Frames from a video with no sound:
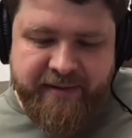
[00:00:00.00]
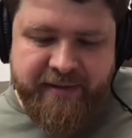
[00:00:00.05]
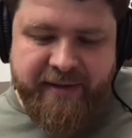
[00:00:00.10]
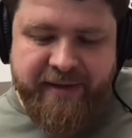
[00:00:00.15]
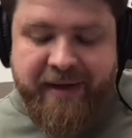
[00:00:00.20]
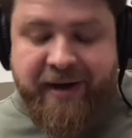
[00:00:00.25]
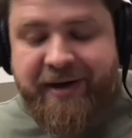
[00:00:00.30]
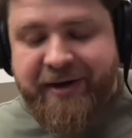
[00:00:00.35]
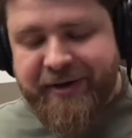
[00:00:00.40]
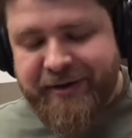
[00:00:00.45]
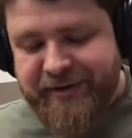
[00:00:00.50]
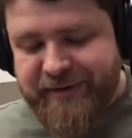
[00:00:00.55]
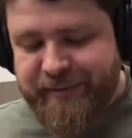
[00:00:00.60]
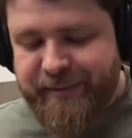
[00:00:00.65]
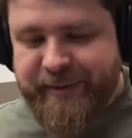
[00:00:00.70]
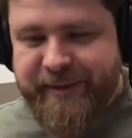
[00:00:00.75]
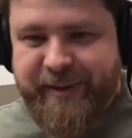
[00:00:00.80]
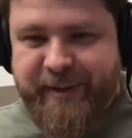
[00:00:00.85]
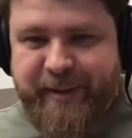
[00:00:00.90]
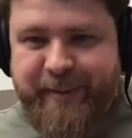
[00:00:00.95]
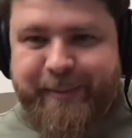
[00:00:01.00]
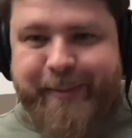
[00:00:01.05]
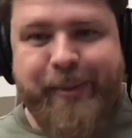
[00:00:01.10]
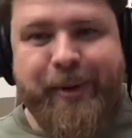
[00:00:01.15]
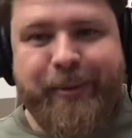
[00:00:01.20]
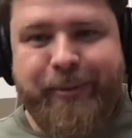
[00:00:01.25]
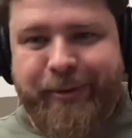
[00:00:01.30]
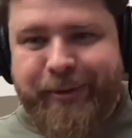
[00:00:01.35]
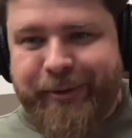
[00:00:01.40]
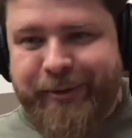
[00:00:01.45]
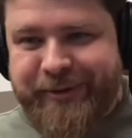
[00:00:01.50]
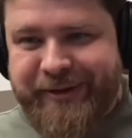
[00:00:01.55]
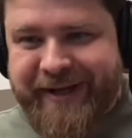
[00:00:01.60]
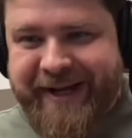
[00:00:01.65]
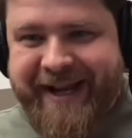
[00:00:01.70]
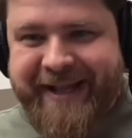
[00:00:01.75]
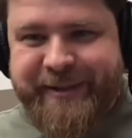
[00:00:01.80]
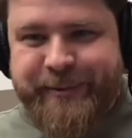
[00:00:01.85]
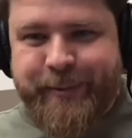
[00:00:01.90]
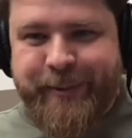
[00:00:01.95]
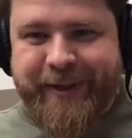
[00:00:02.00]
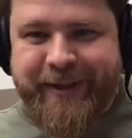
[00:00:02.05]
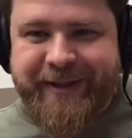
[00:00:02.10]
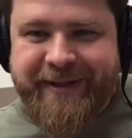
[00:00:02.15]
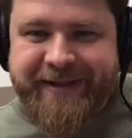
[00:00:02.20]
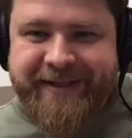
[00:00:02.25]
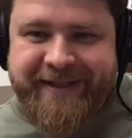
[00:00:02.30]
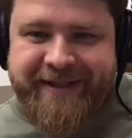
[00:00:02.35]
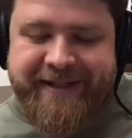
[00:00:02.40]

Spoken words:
The hackers were popular as well,